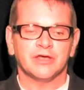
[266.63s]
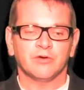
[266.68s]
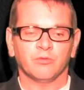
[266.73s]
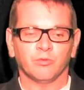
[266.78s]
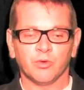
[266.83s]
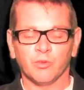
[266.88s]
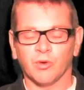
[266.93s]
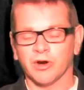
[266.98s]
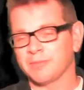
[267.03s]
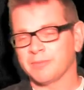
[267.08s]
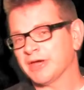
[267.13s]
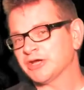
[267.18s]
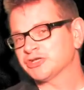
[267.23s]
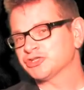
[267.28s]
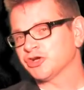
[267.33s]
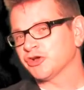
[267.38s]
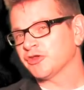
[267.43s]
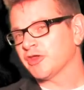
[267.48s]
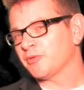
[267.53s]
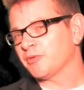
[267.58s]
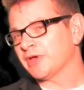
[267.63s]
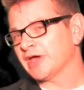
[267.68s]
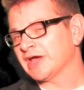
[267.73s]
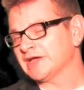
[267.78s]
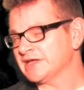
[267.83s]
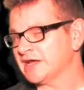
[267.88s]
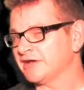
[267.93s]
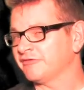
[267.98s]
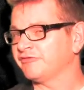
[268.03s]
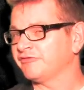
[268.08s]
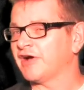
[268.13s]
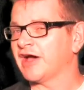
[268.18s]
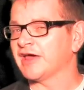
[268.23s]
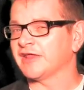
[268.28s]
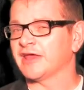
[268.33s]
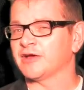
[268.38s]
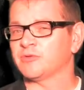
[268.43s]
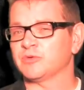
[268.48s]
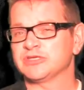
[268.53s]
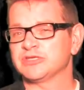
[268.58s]
We want to make sure that we identify,
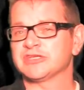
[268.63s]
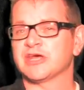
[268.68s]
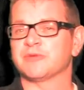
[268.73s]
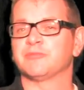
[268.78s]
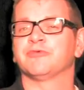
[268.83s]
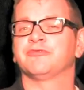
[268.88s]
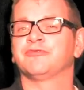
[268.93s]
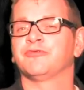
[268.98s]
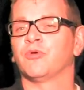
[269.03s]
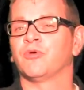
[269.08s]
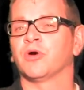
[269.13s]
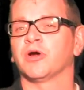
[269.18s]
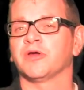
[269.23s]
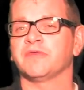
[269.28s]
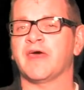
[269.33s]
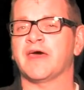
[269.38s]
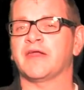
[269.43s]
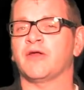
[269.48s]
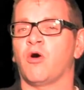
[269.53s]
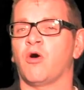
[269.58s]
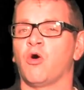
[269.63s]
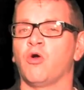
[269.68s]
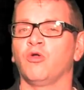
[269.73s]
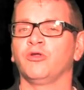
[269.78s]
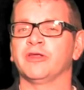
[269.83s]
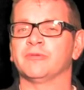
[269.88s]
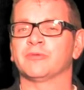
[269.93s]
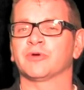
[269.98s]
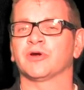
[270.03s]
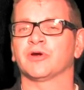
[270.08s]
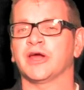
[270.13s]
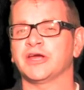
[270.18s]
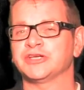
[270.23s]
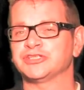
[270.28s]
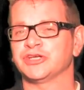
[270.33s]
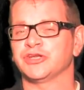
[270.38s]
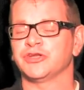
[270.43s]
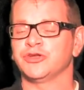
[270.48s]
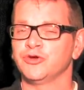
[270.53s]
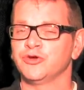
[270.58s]
like we said before, that old
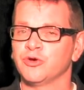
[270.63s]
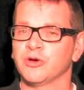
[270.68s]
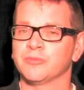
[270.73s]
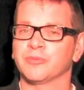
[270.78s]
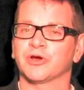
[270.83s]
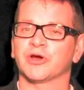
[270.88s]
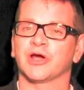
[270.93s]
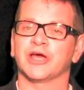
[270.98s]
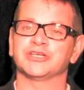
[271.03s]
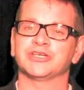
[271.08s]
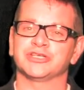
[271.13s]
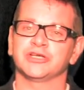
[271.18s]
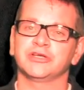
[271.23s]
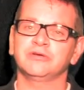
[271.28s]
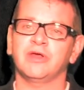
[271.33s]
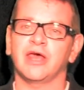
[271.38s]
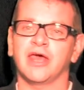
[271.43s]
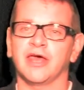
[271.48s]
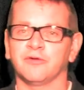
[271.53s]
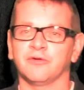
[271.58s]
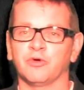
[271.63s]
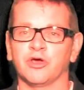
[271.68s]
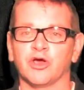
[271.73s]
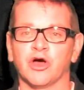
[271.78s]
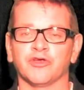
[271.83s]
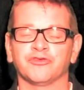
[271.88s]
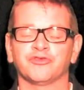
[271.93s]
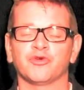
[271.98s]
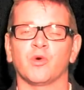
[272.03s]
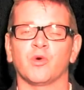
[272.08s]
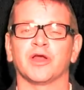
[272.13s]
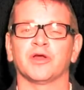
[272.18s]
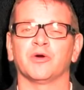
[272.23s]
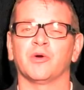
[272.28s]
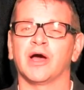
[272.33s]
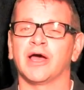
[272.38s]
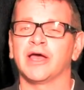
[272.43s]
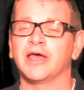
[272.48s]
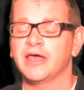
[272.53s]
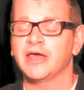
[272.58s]
immigration, new immigration, and we also want
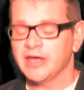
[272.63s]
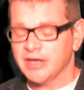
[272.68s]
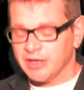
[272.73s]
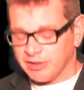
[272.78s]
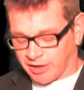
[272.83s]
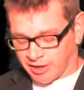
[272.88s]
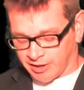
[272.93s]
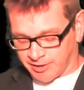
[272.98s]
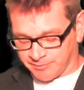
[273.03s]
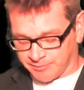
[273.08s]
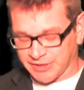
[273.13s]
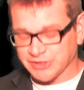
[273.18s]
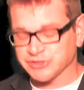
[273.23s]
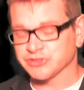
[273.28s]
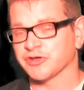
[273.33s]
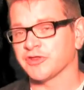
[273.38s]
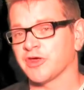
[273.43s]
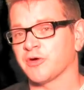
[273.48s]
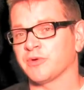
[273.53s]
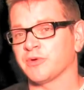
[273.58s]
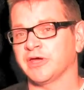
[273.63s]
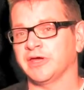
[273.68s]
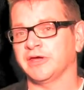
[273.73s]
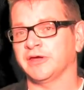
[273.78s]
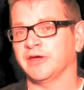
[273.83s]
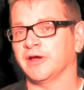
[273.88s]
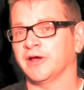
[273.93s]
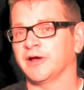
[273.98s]
to make sure that we